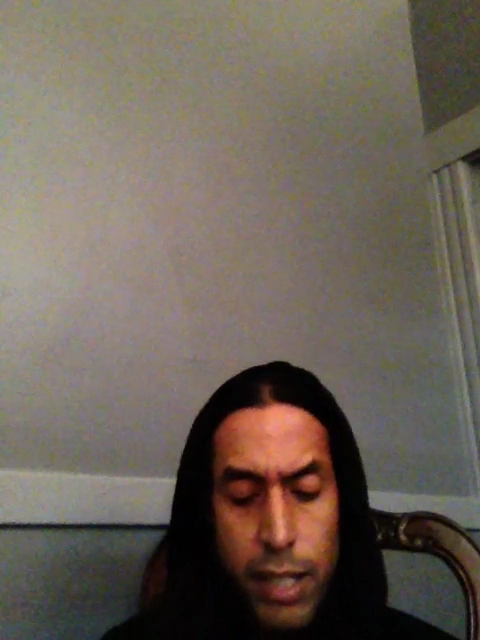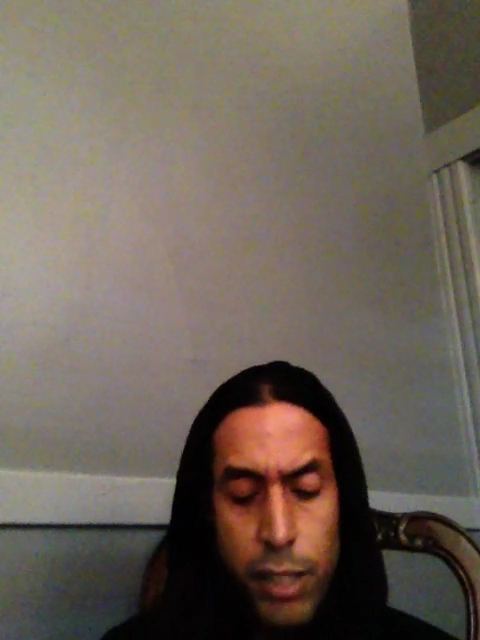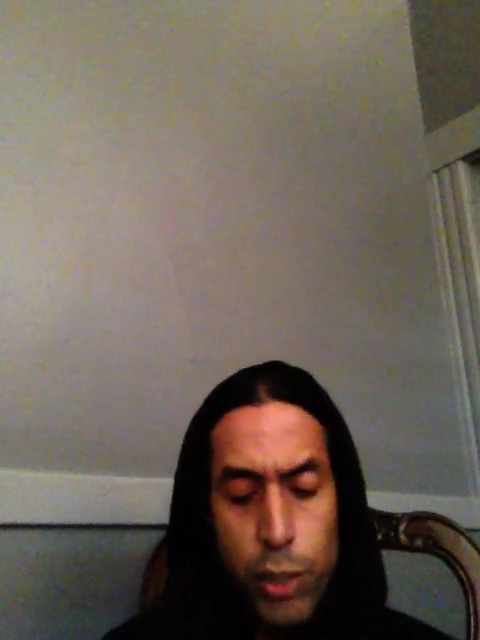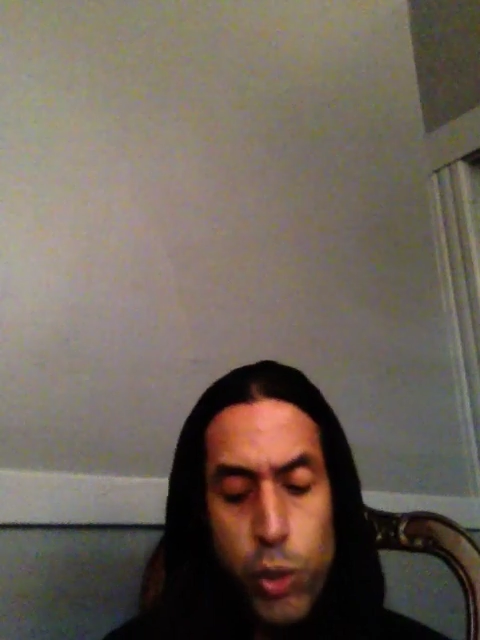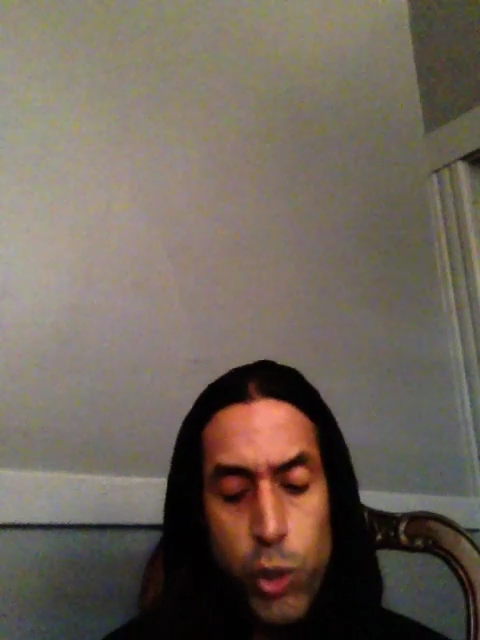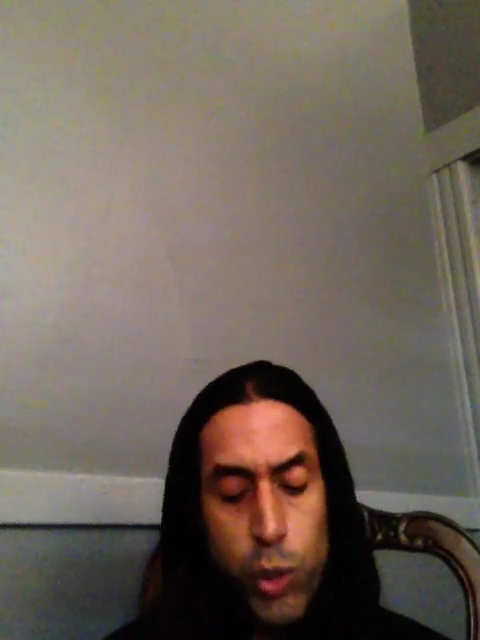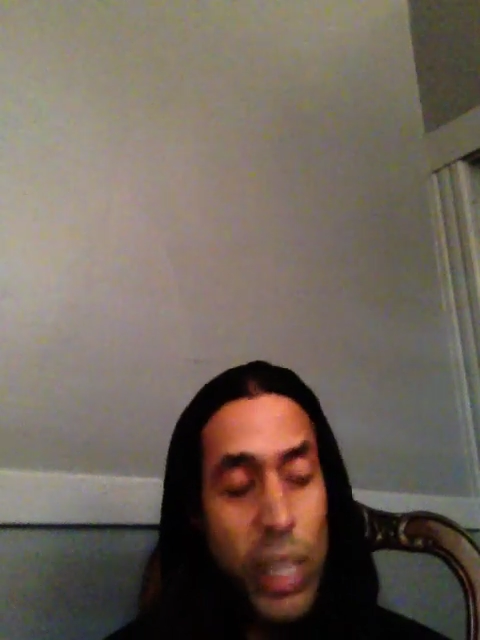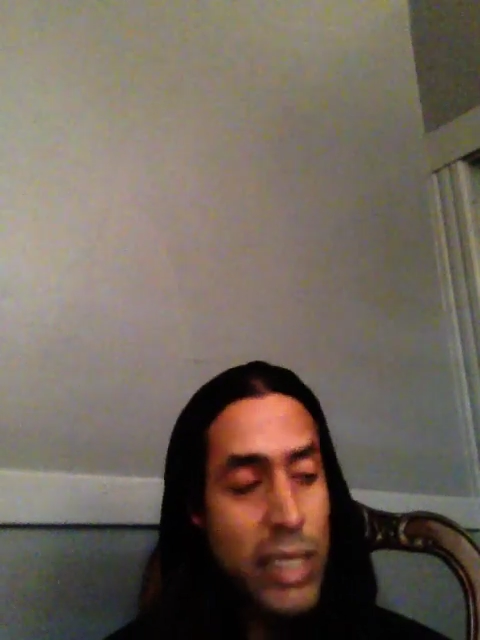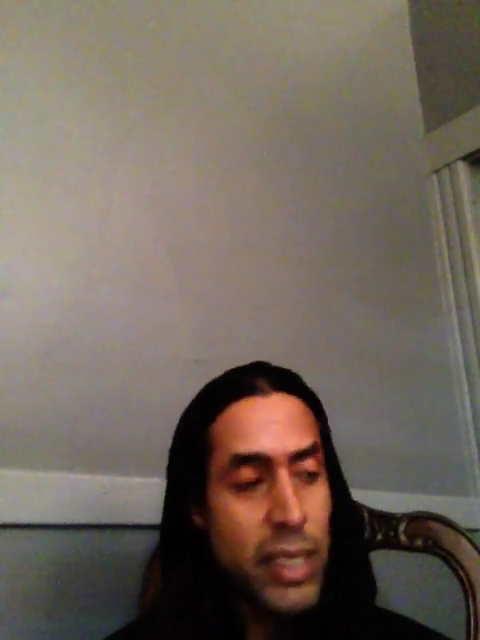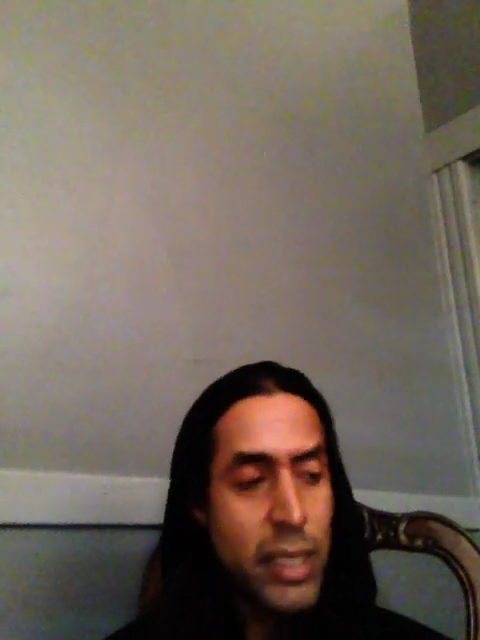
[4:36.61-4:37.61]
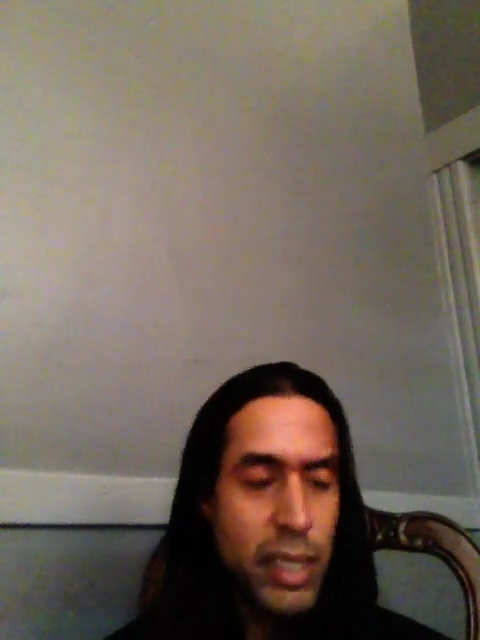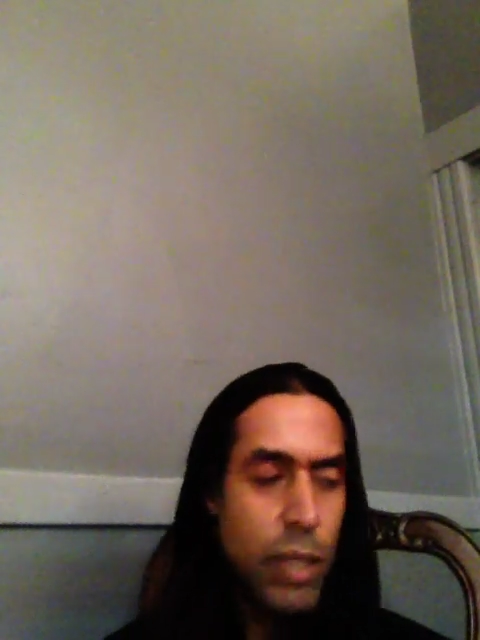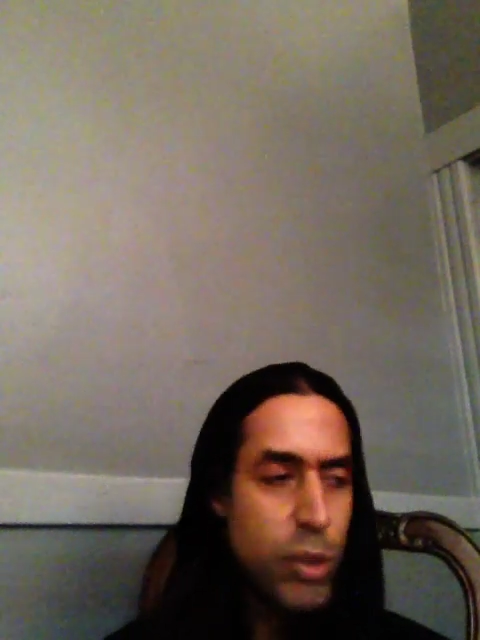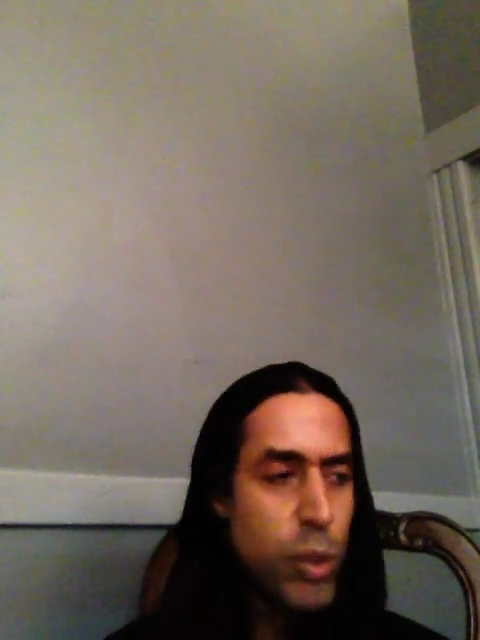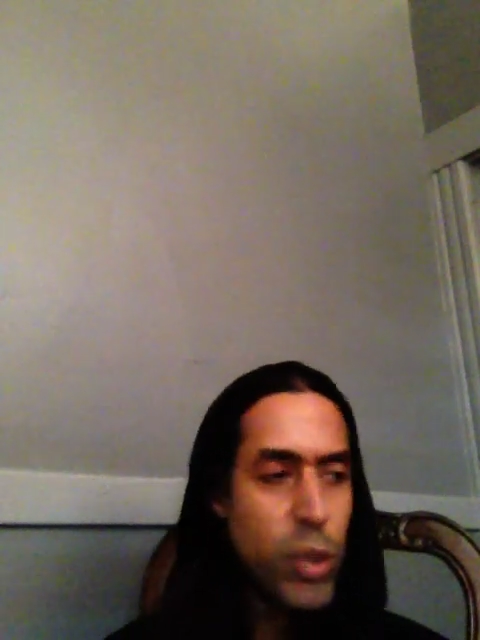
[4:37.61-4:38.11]
Stress and
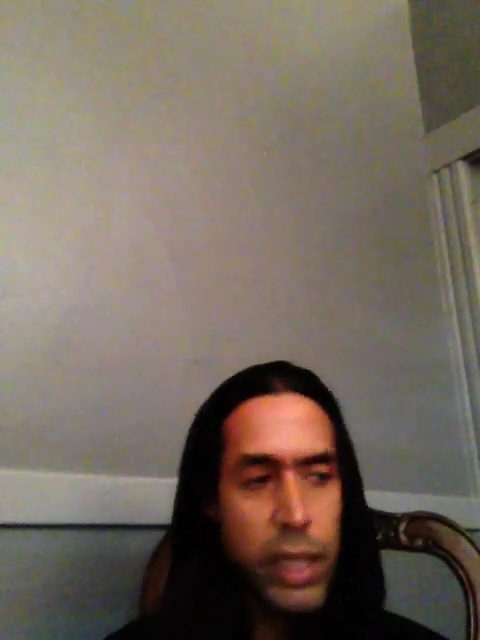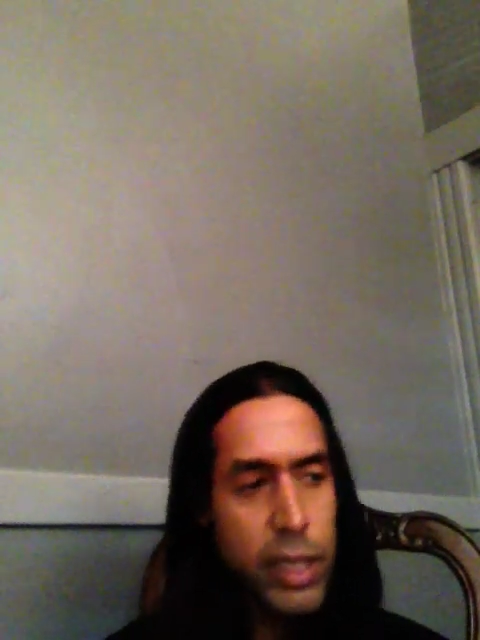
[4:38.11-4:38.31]
self-soothing.